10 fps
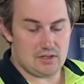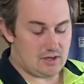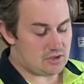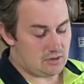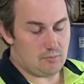They're
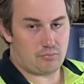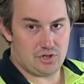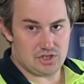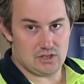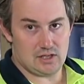actually
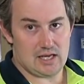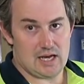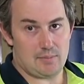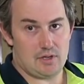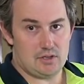bridging the
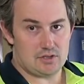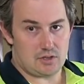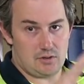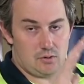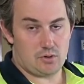gap.
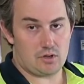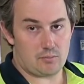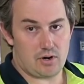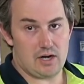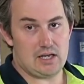So in order to
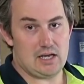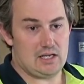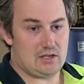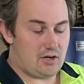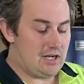break out,
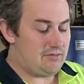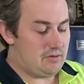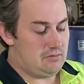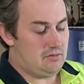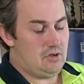you kind of have
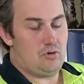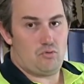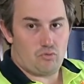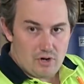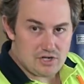to
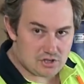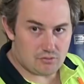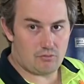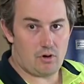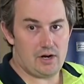wrench
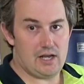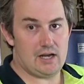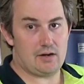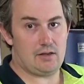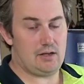it right
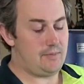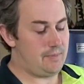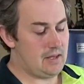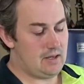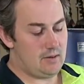out of there.
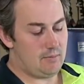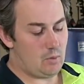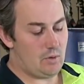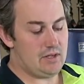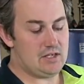
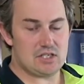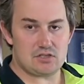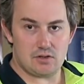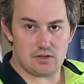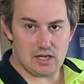But when they're
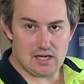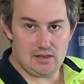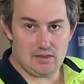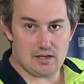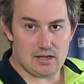just on the
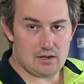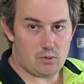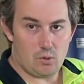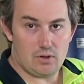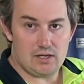end there,
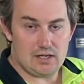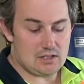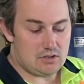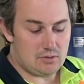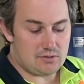all they need
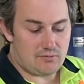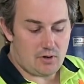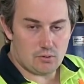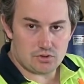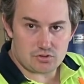to do is
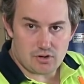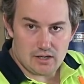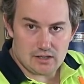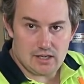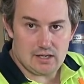fold
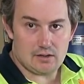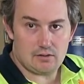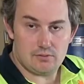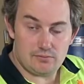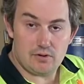straight down.
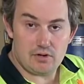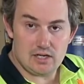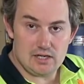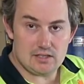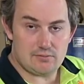Very
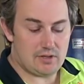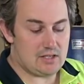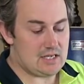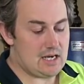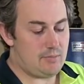easy for
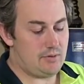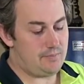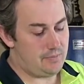that to happen.